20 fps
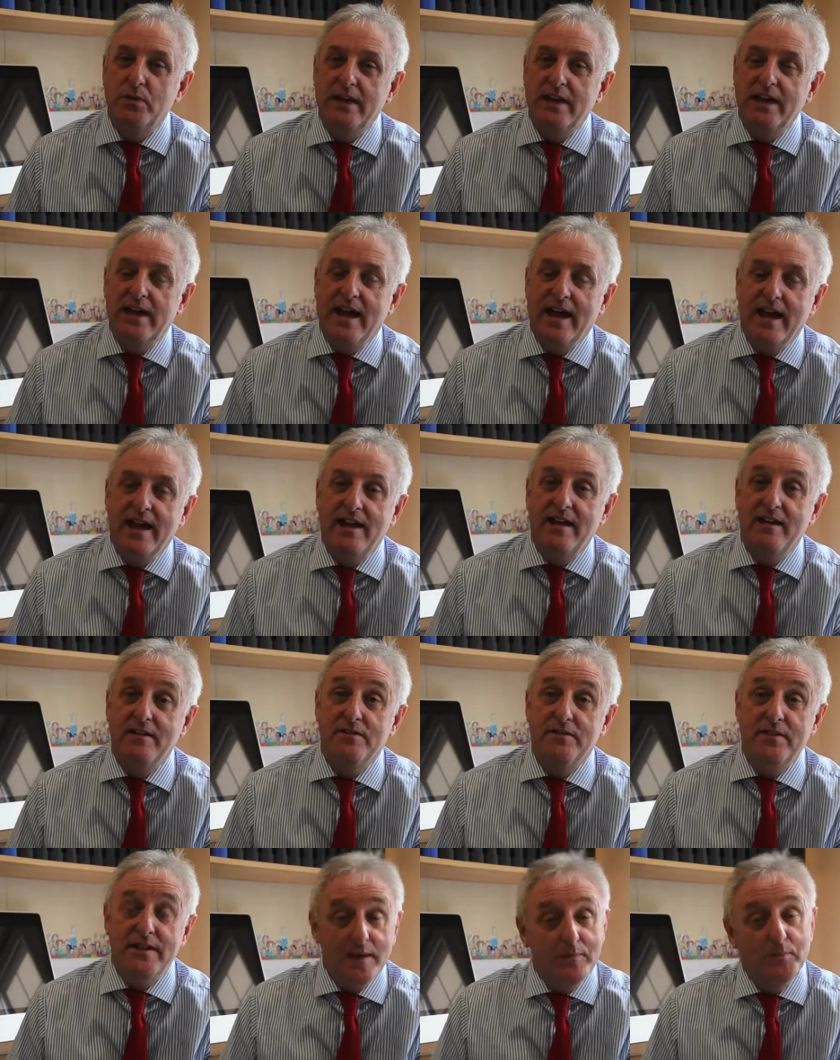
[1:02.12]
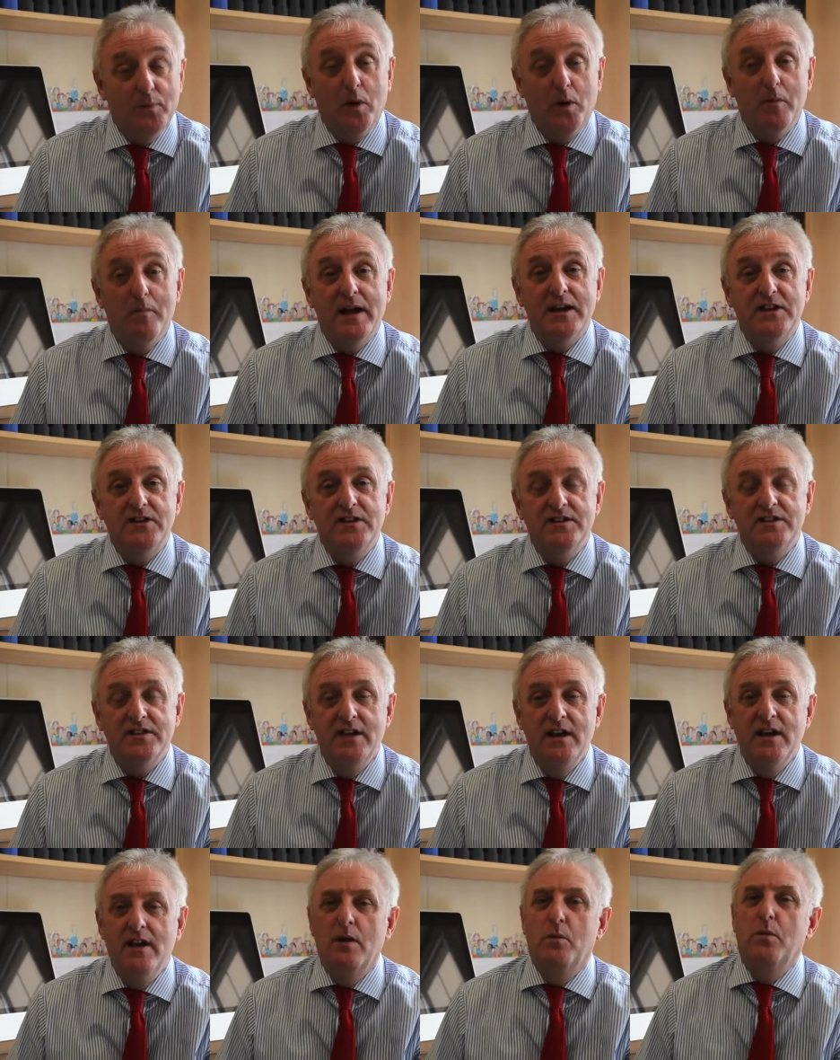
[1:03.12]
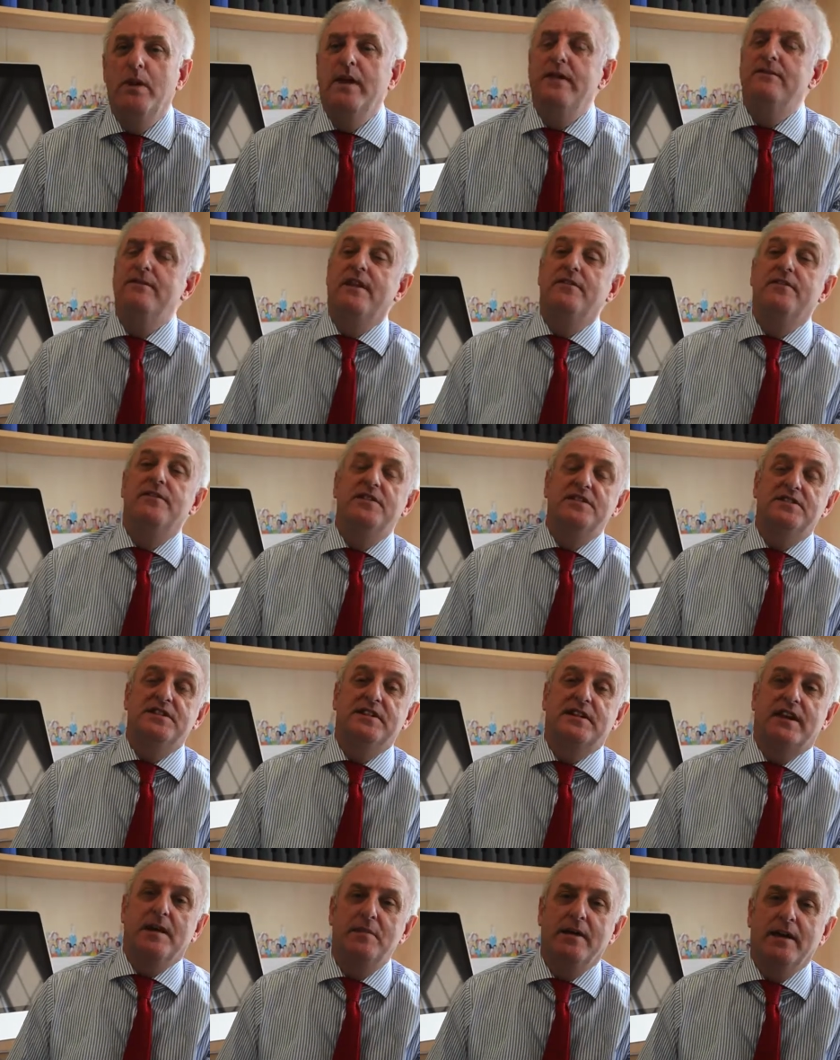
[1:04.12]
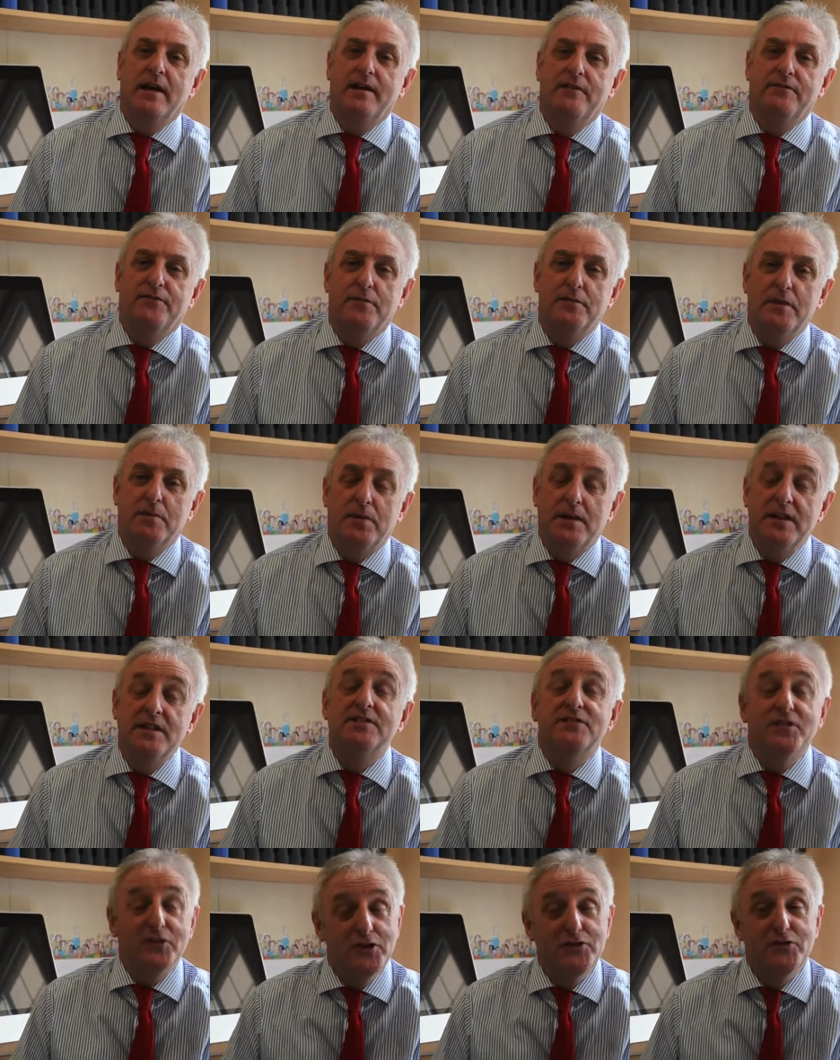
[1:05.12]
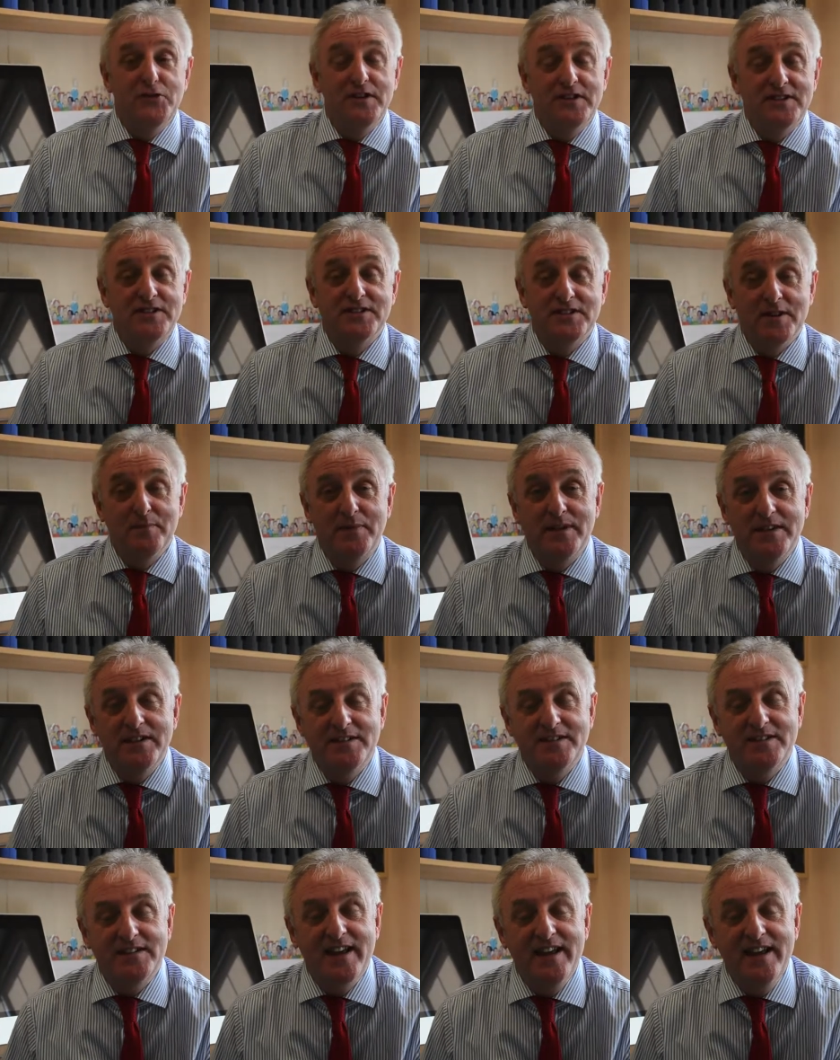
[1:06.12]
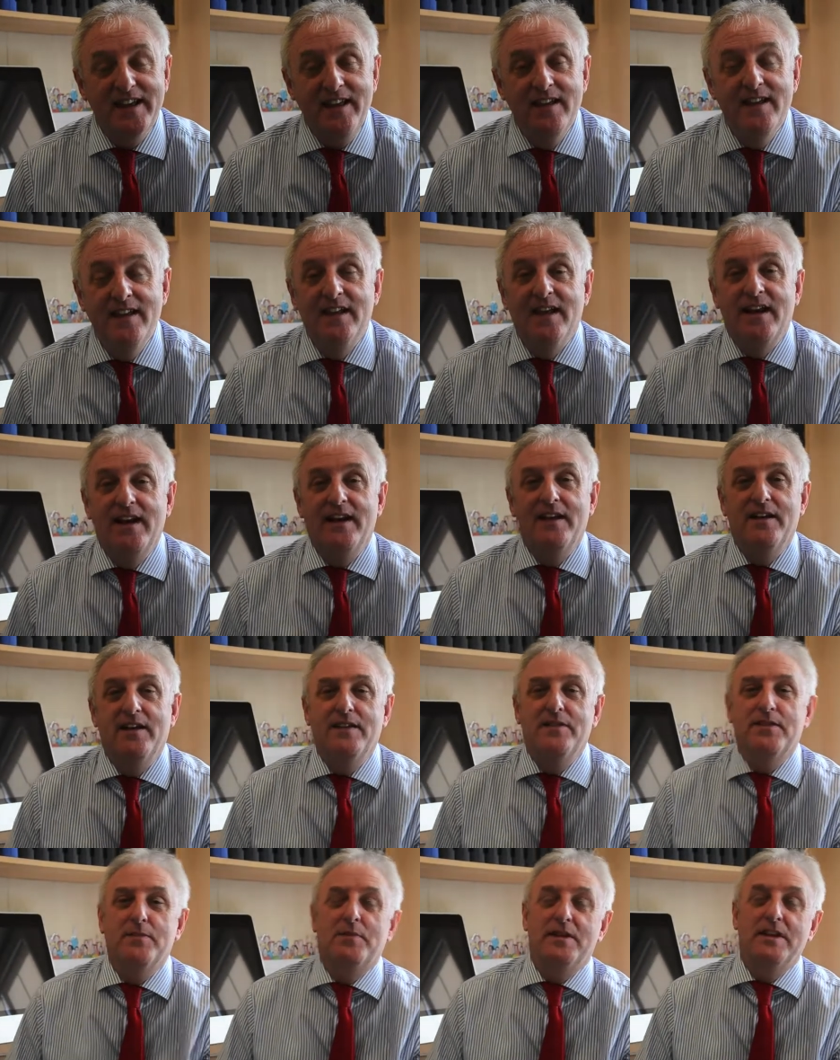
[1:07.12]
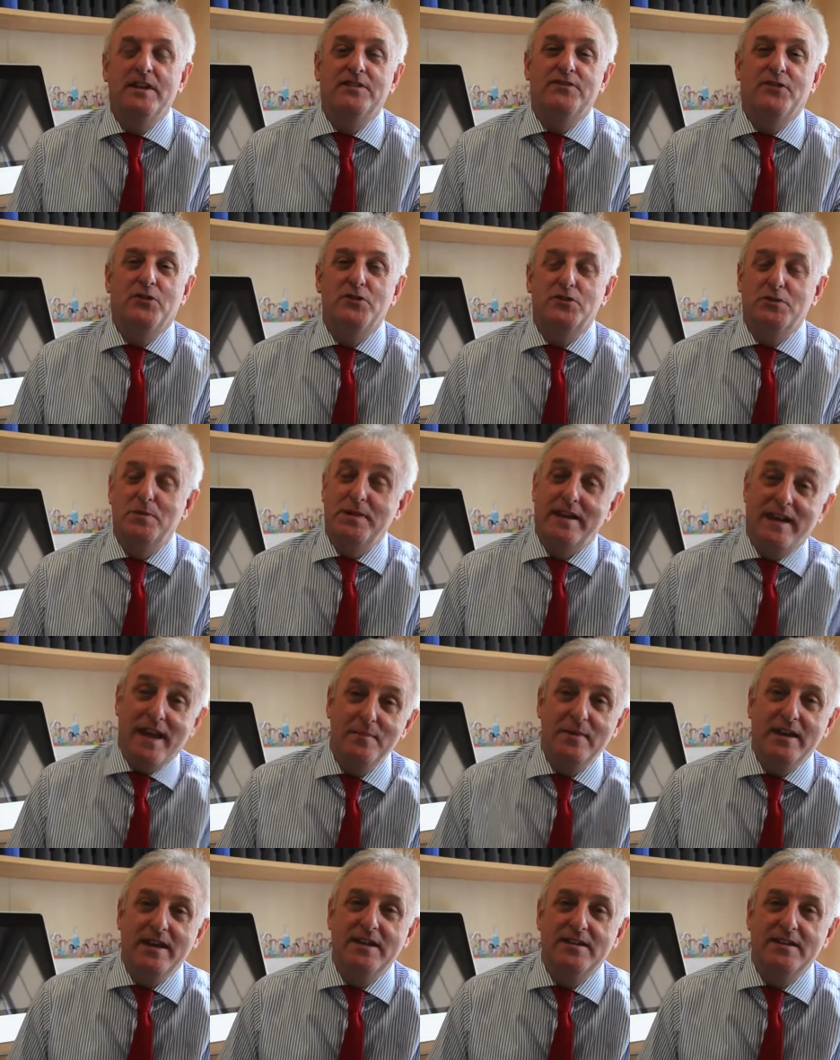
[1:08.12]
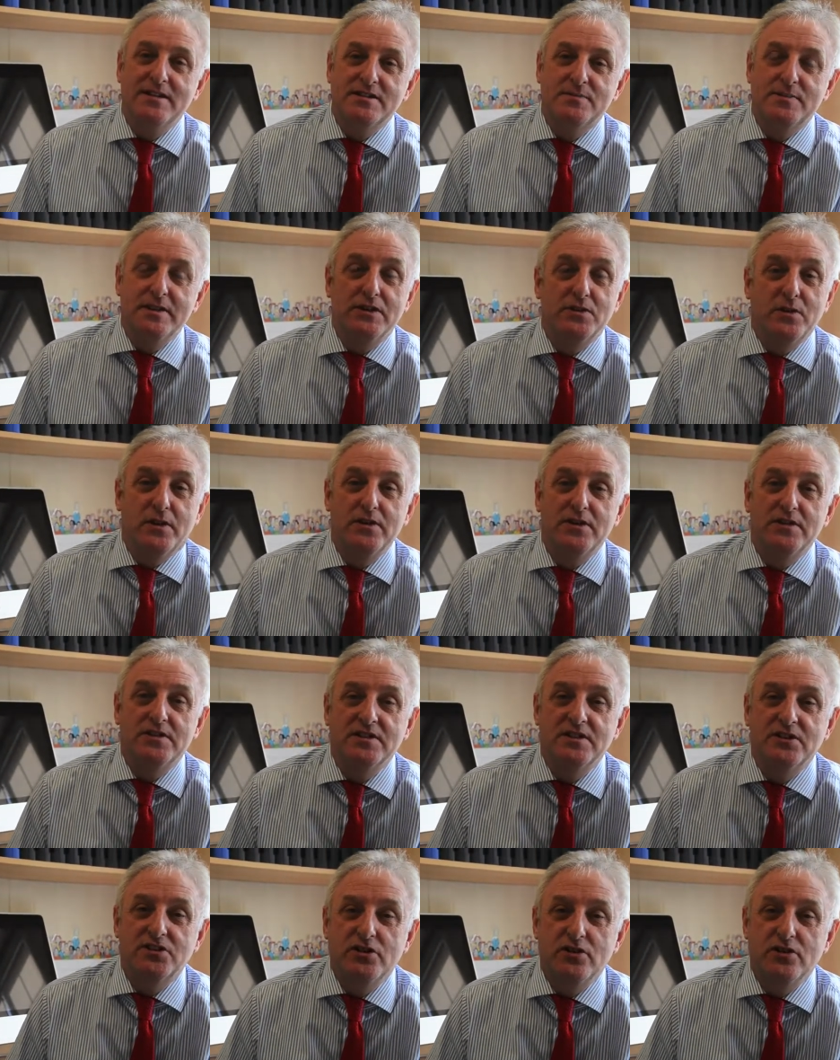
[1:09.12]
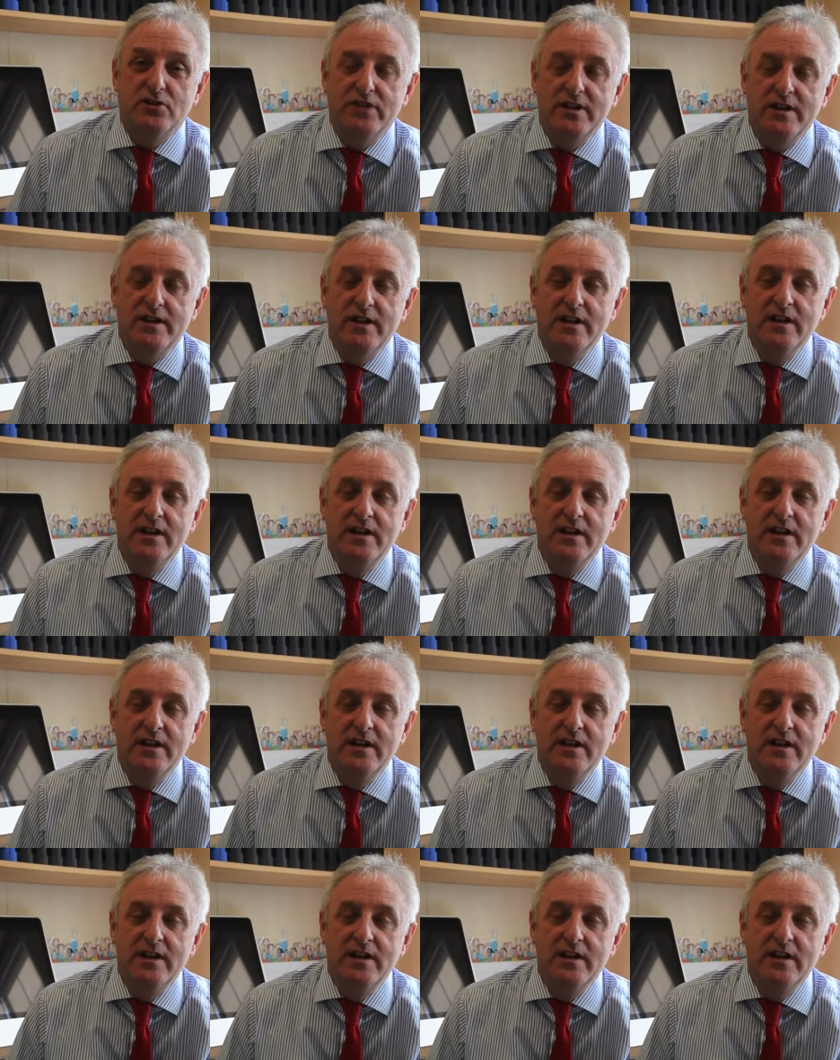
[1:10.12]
we have netball matches. We even have a visit coming up from the police for good reasons, I'm pleased to say. Uh, the police force will be coming in to speak to our year six children,